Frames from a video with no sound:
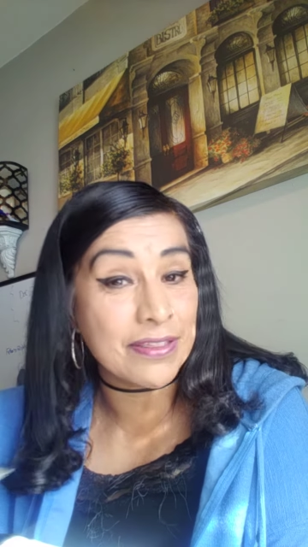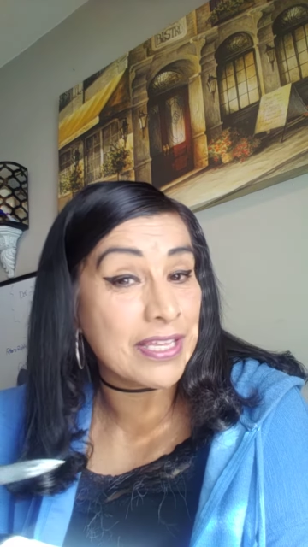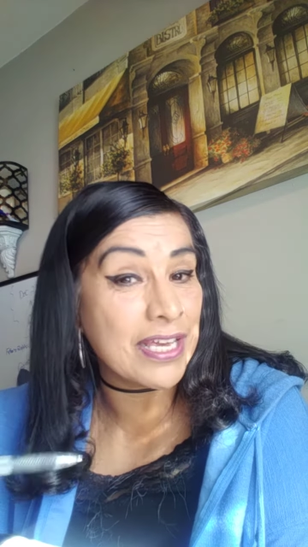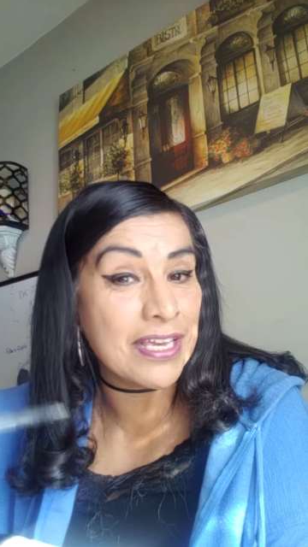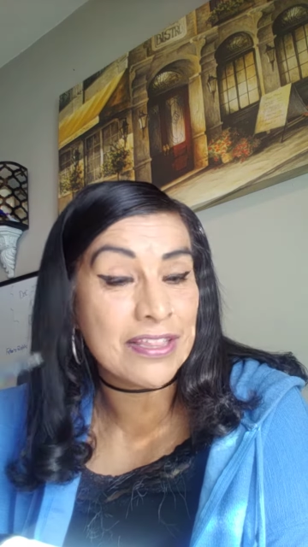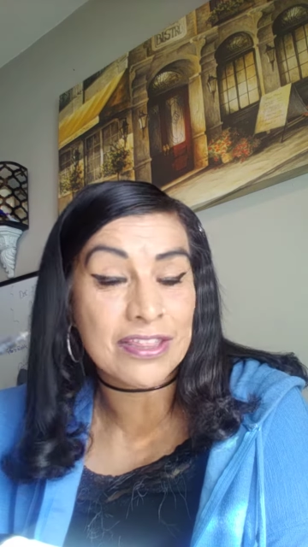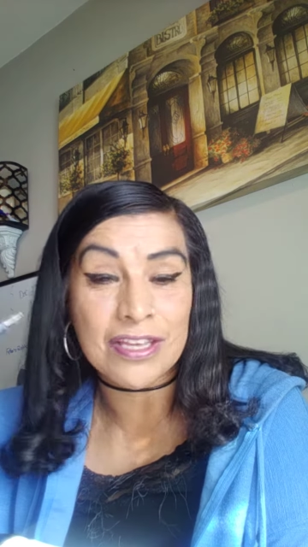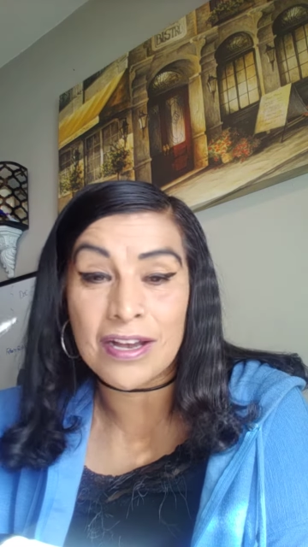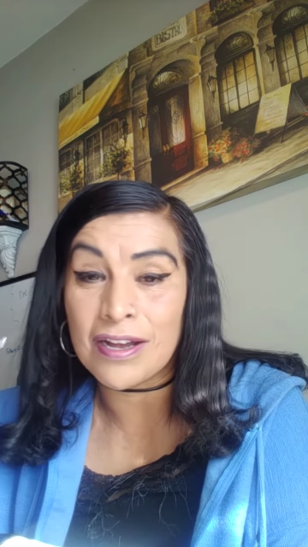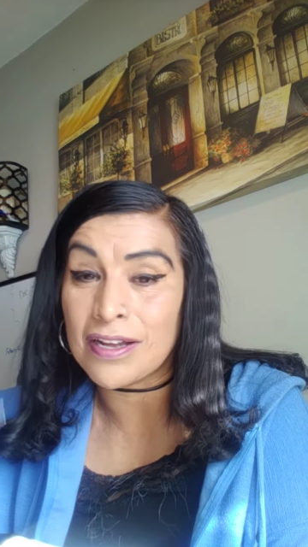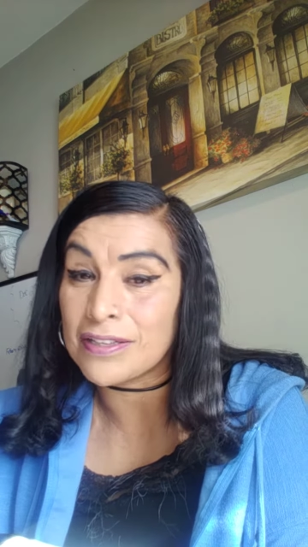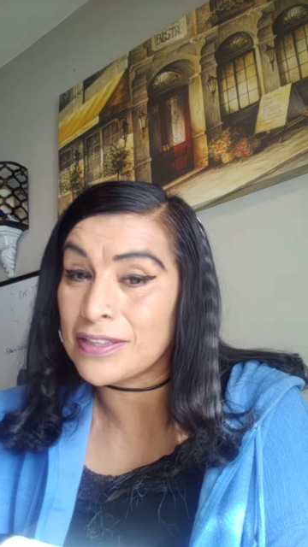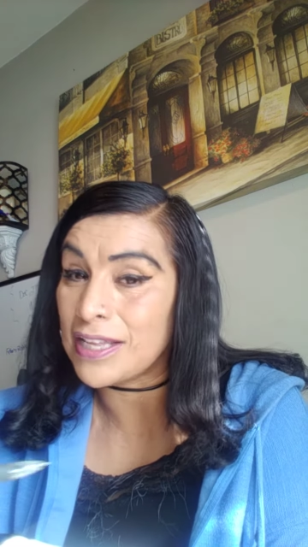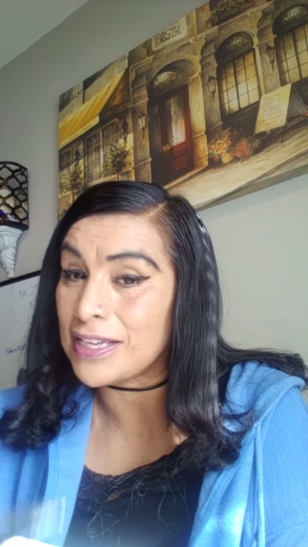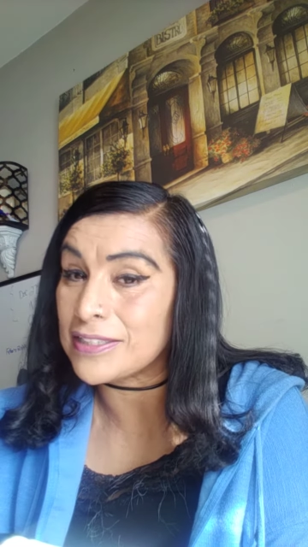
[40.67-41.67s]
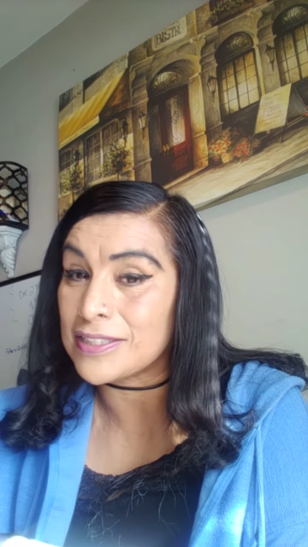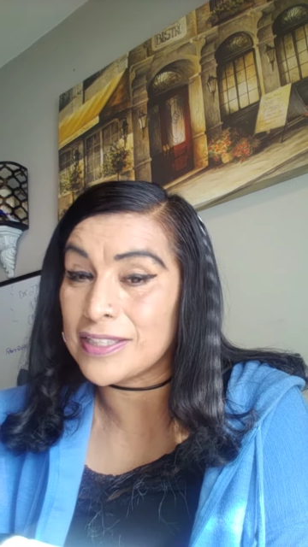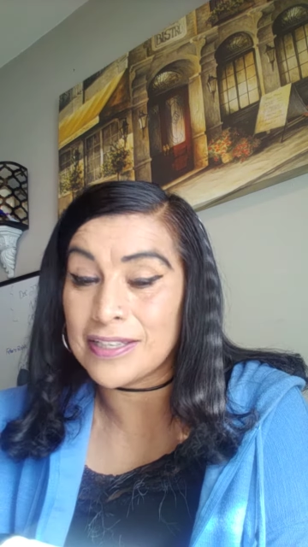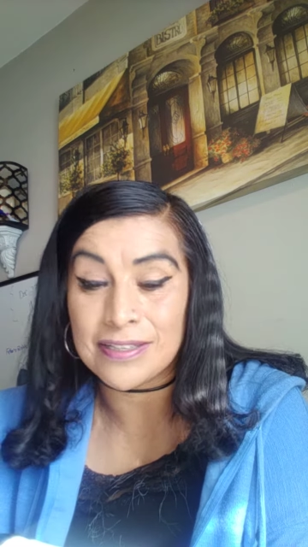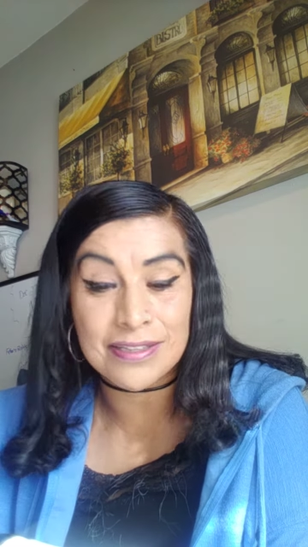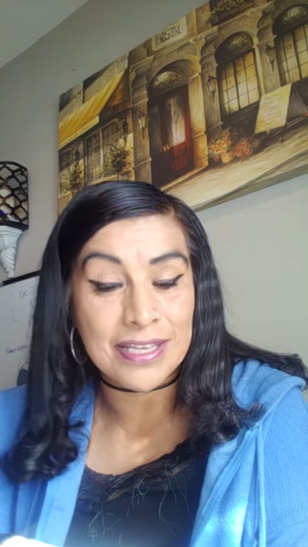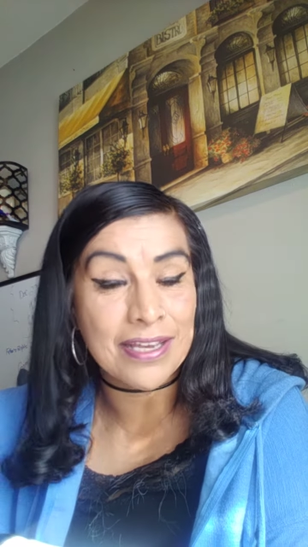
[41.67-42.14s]
They thought that's
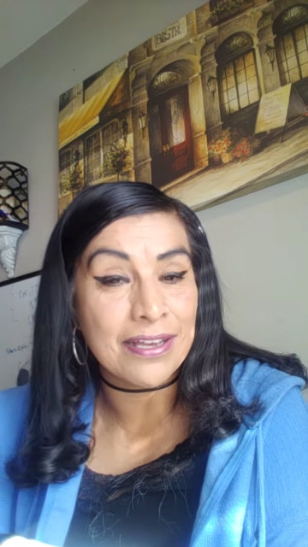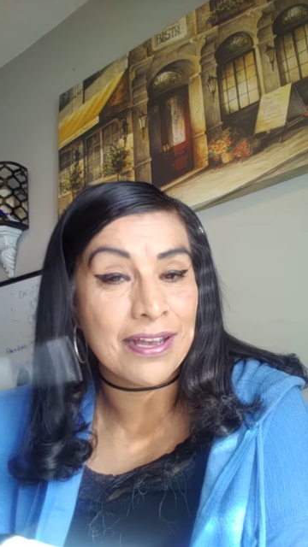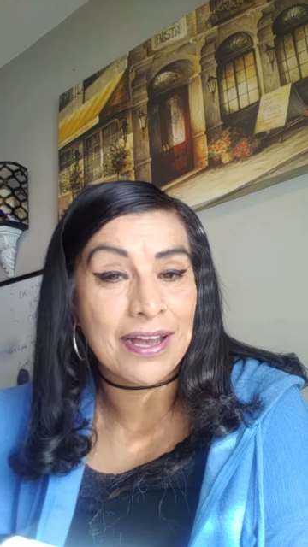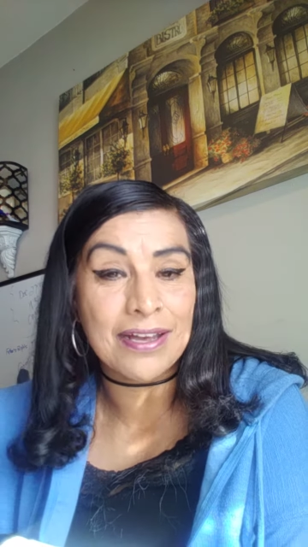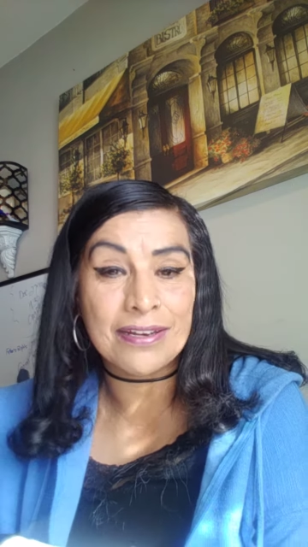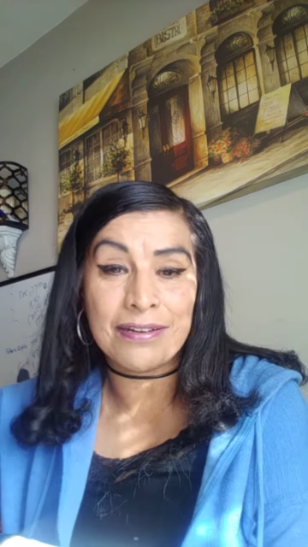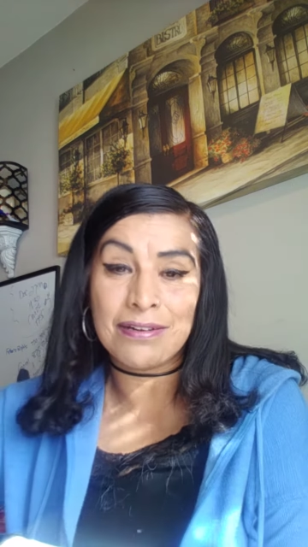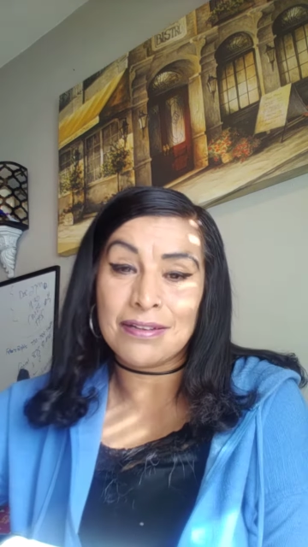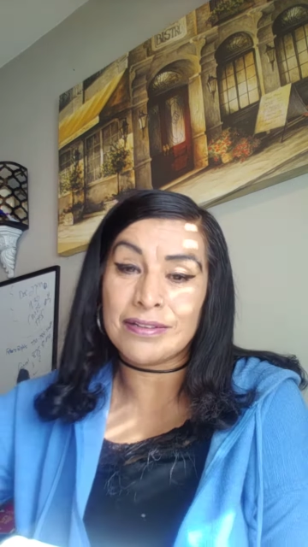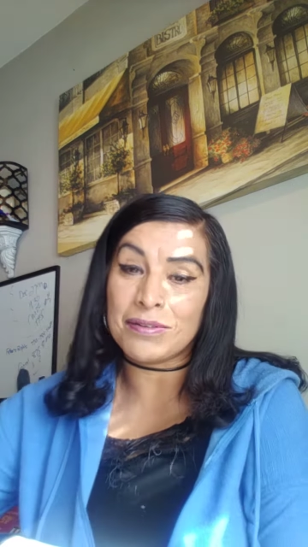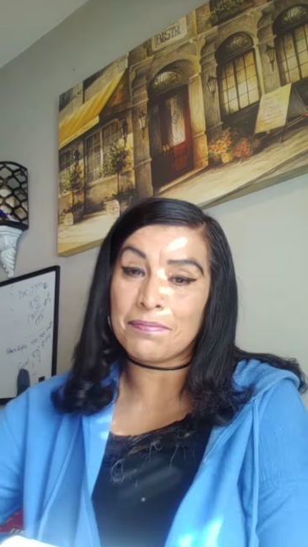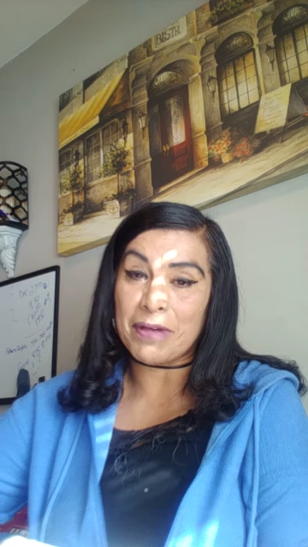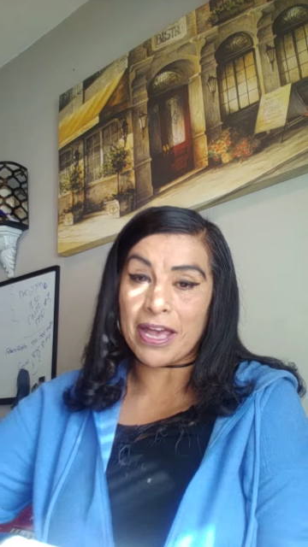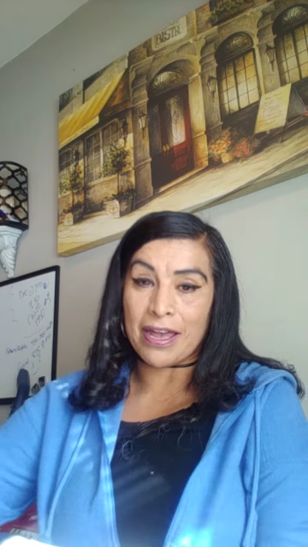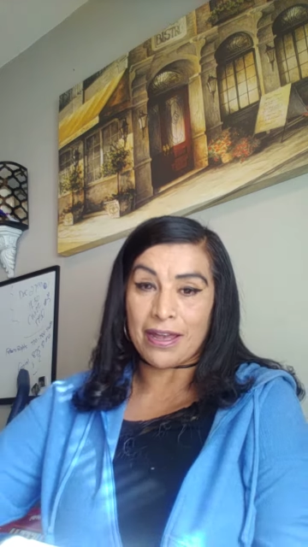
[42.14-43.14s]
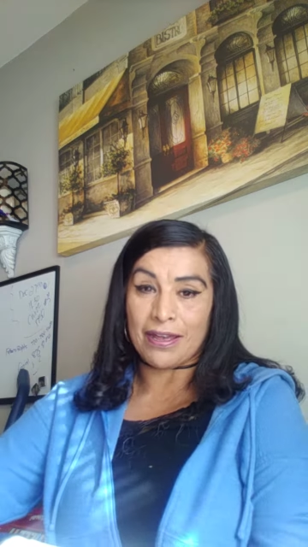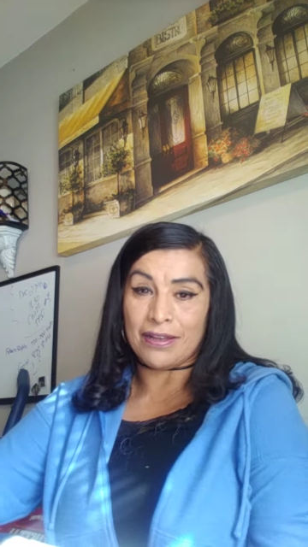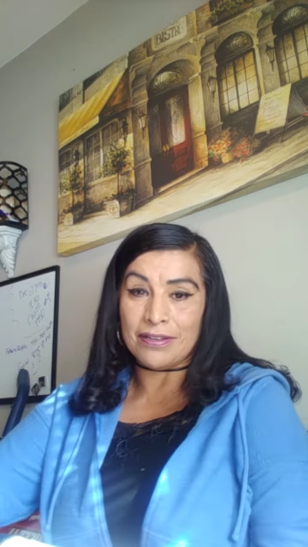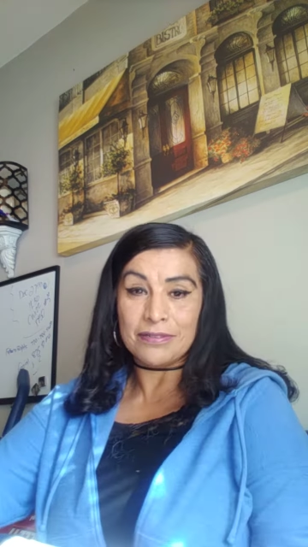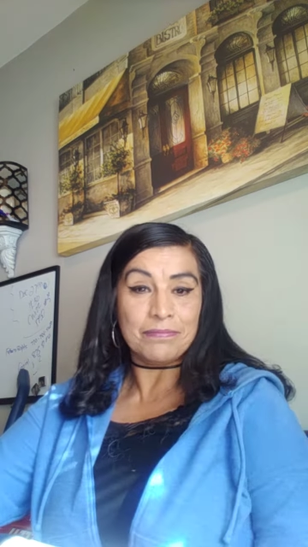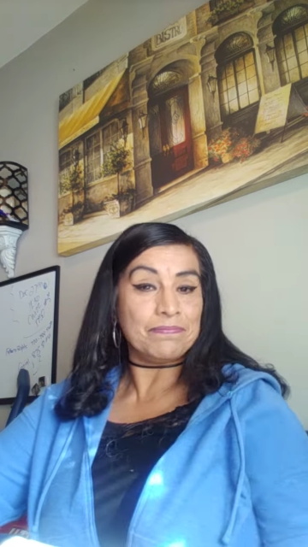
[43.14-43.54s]
it. They had it in a bag.